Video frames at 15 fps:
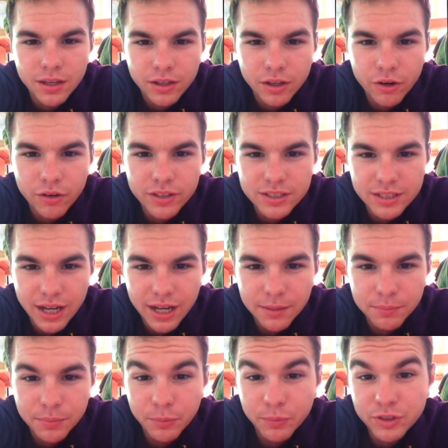go to the
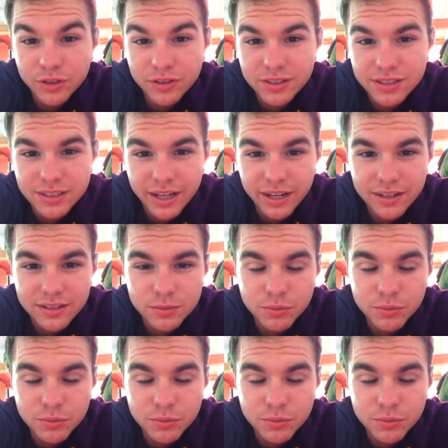top, and we took the stairs,